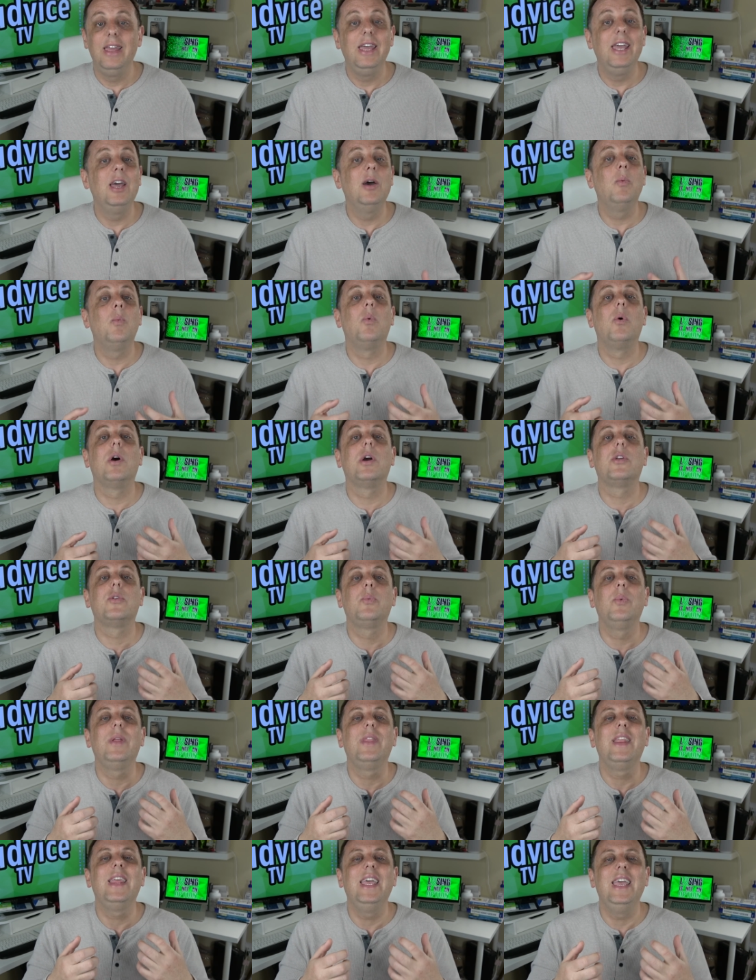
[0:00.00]
It works
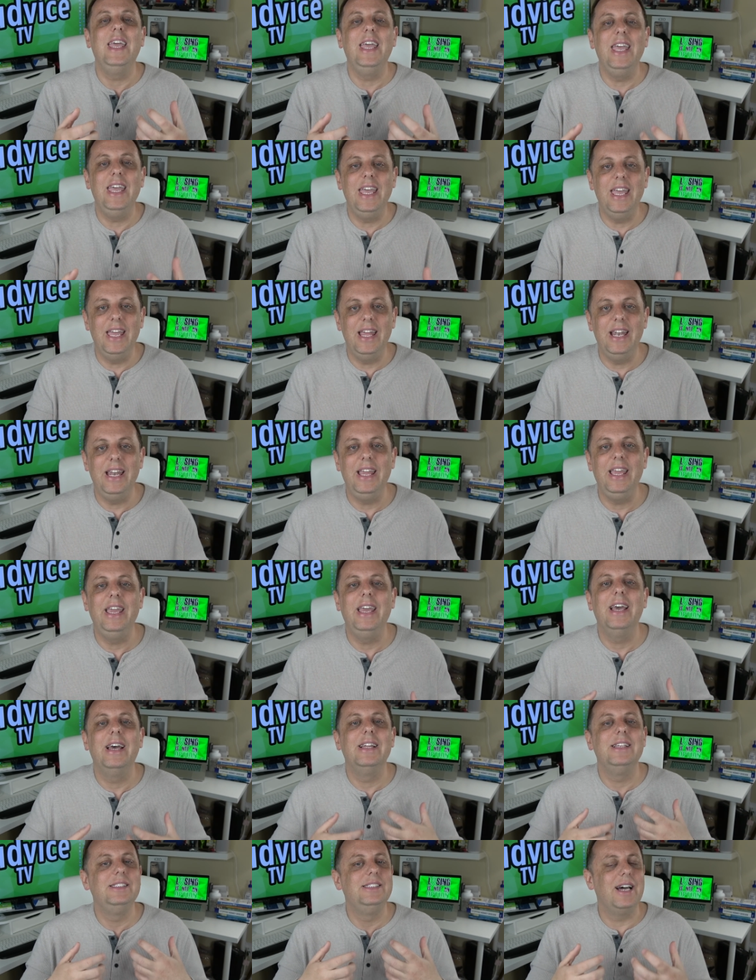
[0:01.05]
with
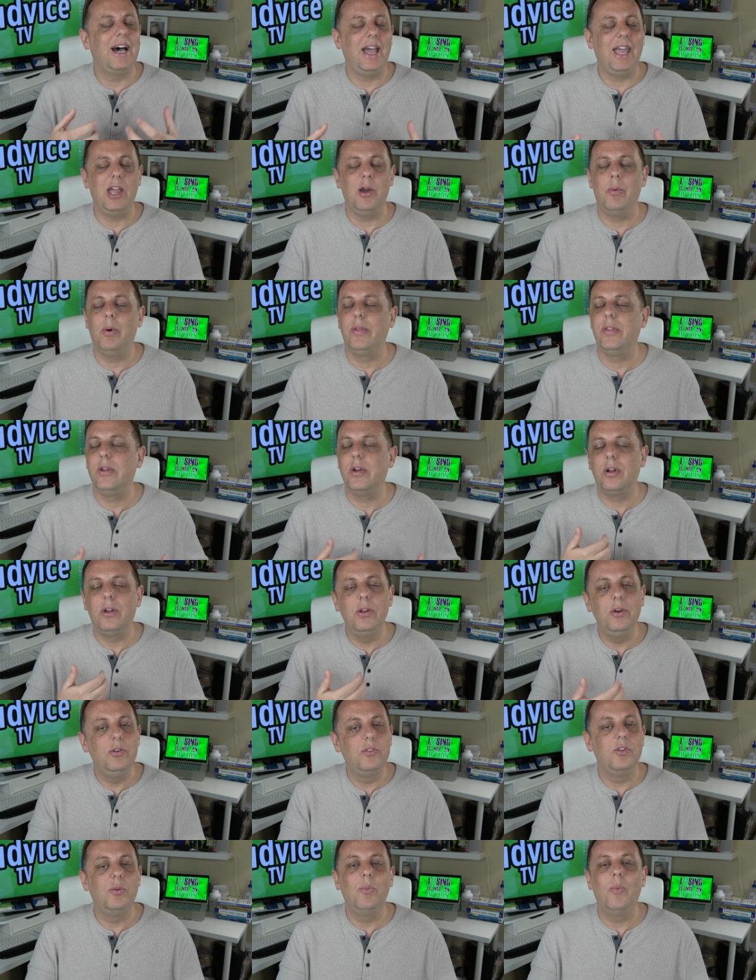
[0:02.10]
any diet, whether you're
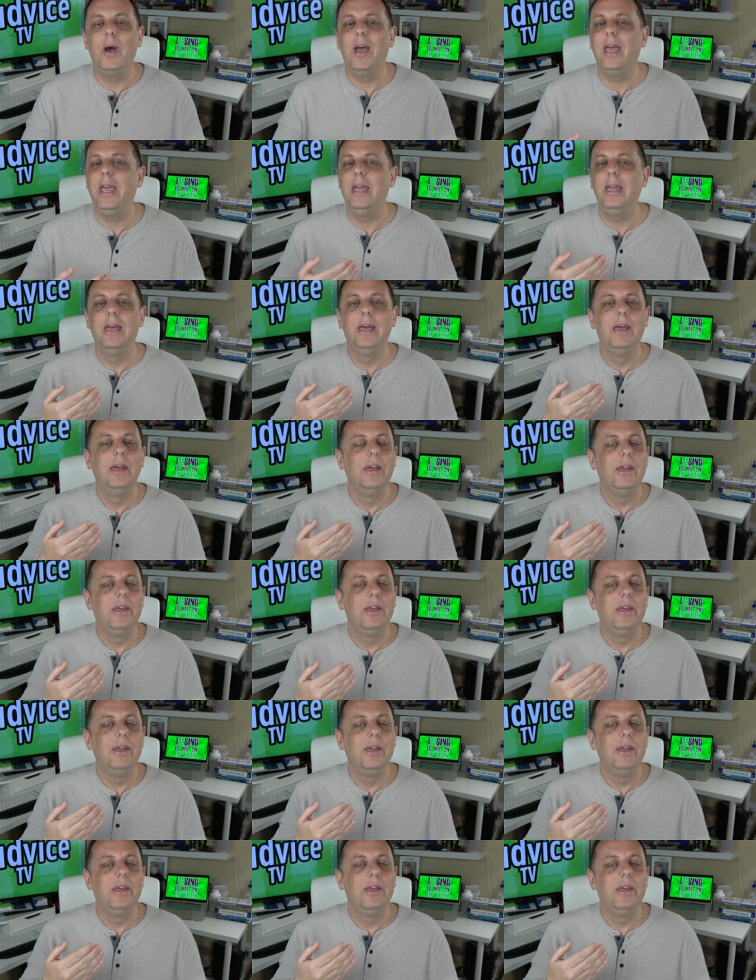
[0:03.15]
losing weight,